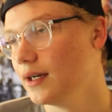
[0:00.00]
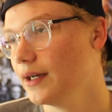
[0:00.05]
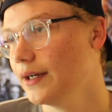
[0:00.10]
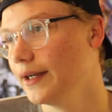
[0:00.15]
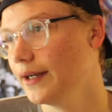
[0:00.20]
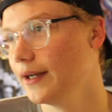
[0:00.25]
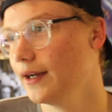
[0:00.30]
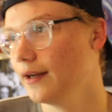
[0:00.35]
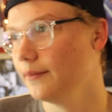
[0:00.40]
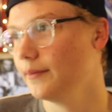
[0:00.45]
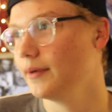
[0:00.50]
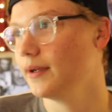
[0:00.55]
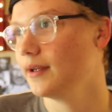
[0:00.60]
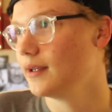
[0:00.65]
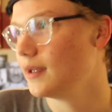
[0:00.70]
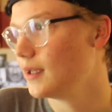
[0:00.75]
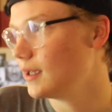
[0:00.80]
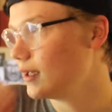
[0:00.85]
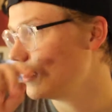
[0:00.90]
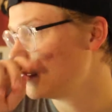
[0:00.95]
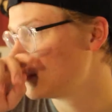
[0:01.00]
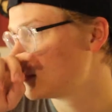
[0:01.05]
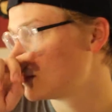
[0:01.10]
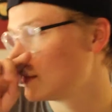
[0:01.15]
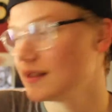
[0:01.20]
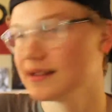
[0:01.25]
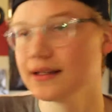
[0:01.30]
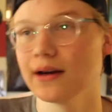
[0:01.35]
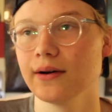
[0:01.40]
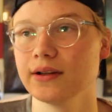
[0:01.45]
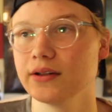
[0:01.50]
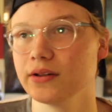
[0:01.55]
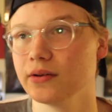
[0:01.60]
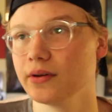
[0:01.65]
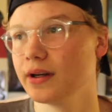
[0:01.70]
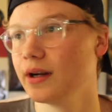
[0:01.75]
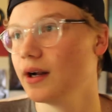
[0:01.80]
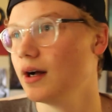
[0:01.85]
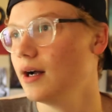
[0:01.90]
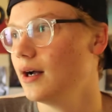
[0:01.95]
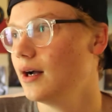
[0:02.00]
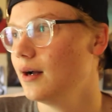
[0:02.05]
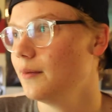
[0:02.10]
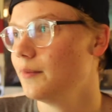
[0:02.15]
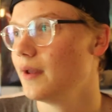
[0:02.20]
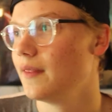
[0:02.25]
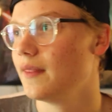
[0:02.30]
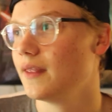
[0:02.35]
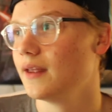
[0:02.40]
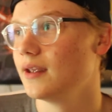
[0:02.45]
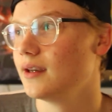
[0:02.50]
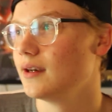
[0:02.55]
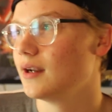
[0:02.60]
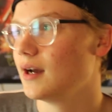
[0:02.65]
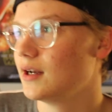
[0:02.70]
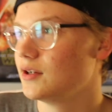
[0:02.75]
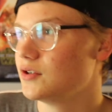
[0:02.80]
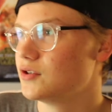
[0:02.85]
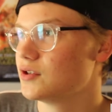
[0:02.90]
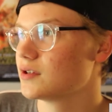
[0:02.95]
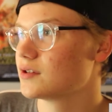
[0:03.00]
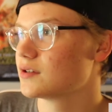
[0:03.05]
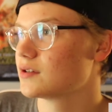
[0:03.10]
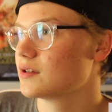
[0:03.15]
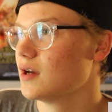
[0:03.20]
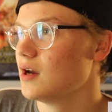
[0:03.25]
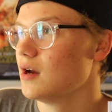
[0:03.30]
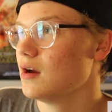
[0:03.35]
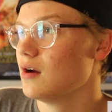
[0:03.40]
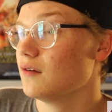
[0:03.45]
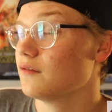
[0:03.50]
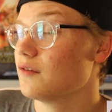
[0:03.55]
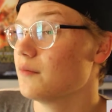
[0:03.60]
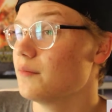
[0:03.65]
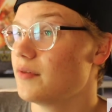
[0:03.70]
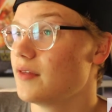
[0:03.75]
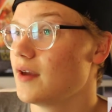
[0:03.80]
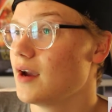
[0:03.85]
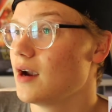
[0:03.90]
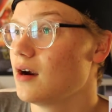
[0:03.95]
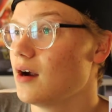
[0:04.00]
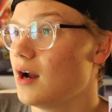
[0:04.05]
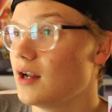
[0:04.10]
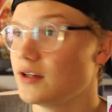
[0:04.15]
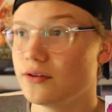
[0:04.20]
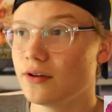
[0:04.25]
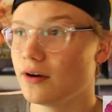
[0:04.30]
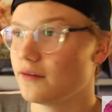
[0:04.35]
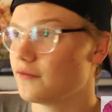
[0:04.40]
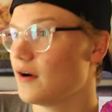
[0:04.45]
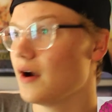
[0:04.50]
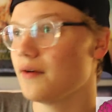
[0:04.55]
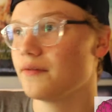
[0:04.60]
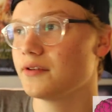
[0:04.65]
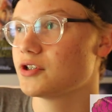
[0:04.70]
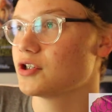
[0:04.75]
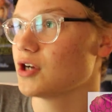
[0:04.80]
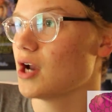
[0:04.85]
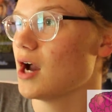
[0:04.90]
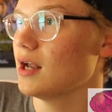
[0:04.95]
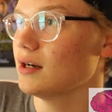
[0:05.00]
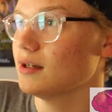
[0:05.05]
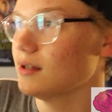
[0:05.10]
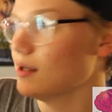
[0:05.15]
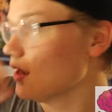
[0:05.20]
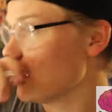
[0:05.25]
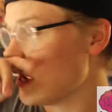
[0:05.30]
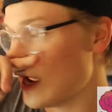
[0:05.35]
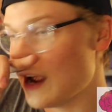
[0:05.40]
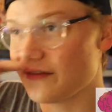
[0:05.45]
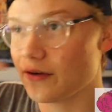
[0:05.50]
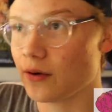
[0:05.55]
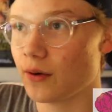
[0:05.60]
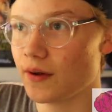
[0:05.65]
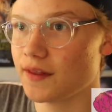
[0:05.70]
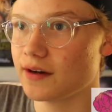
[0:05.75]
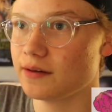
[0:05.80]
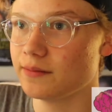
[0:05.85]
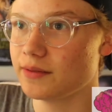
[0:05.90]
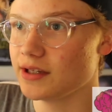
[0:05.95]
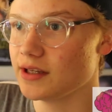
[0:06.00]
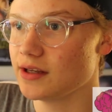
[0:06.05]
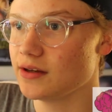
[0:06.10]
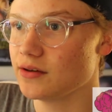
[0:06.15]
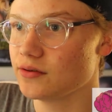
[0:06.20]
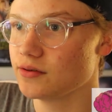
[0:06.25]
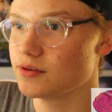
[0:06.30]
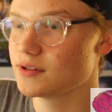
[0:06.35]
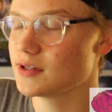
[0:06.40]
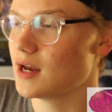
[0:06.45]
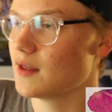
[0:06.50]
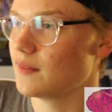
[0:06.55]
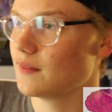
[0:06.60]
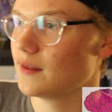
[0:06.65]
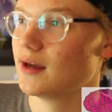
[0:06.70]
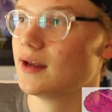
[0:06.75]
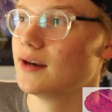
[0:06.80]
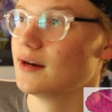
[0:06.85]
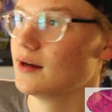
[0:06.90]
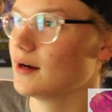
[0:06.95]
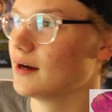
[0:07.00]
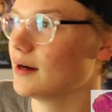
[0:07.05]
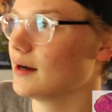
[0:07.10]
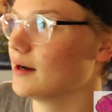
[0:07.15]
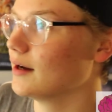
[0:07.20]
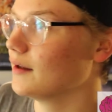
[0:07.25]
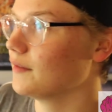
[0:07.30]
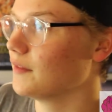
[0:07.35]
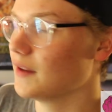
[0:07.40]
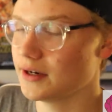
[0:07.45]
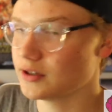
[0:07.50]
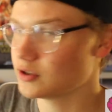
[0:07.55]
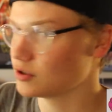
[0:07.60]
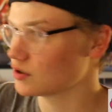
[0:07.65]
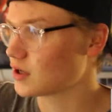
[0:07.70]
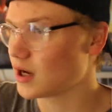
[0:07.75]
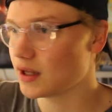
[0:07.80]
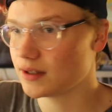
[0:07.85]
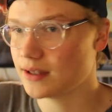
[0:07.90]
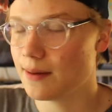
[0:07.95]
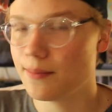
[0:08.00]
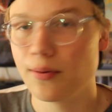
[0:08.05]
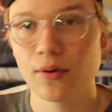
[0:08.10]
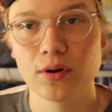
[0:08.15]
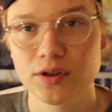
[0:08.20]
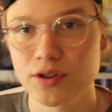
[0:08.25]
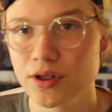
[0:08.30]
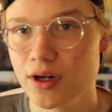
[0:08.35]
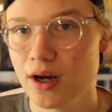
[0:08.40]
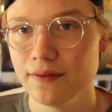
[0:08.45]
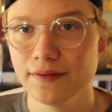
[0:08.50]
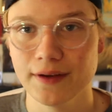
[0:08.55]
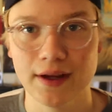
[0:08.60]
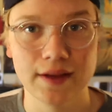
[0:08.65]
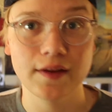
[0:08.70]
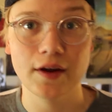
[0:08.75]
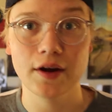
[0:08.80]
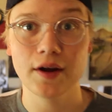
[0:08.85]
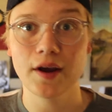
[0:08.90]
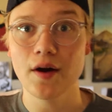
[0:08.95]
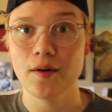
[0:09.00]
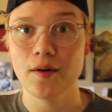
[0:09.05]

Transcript: And so that's how I do it. And then from there, I do that for every shot, every one that I'm going to use, and then I just cut that portion off, and there you